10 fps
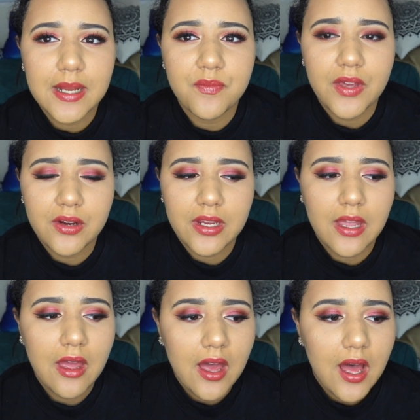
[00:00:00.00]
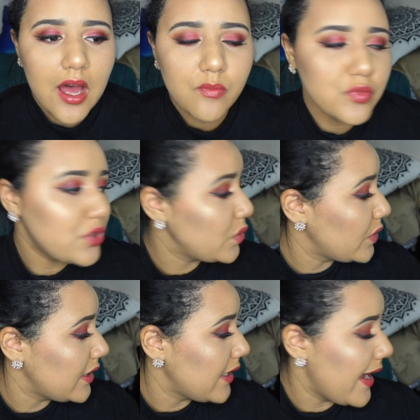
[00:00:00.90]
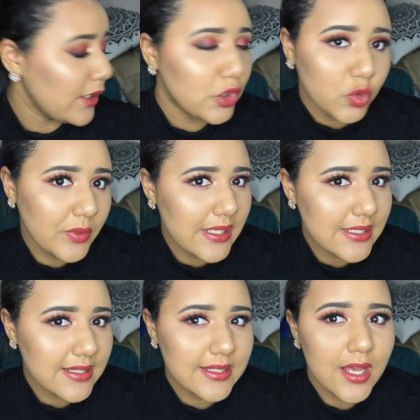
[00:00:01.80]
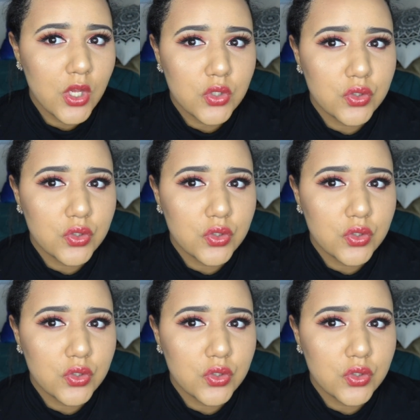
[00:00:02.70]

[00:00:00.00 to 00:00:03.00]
I'm very dewy and luminous.